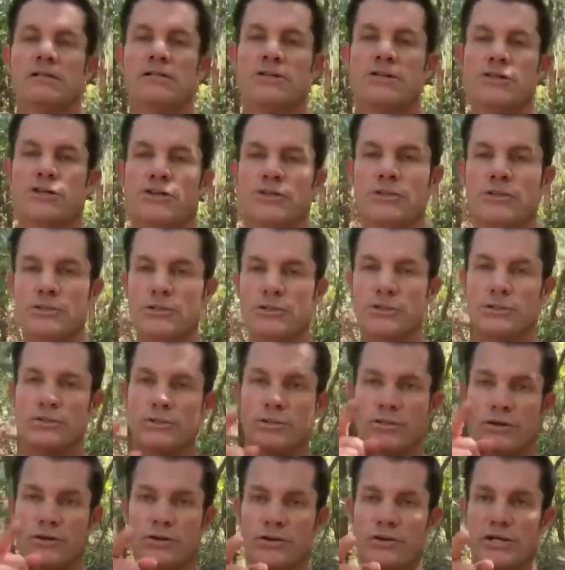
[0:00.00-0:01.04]

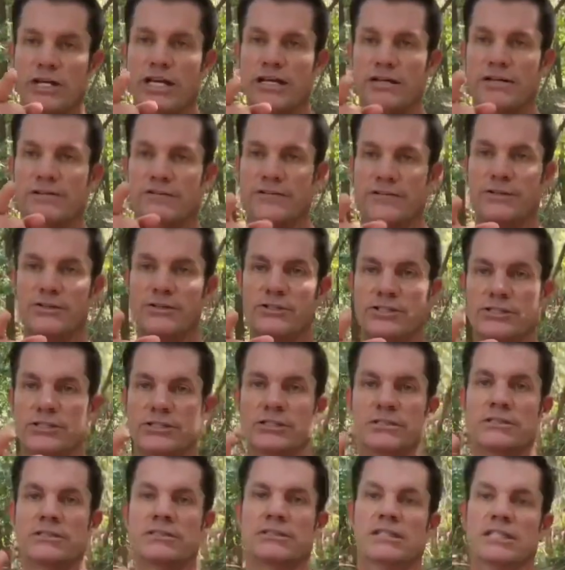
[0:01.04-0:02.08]
You create your future
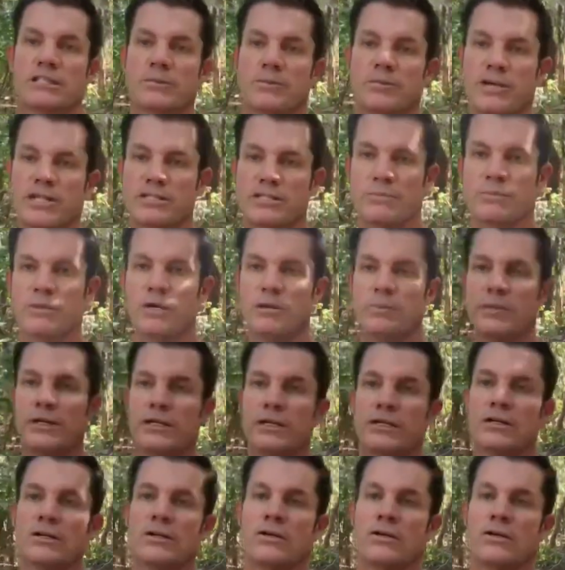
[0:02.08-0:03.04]
in the present moment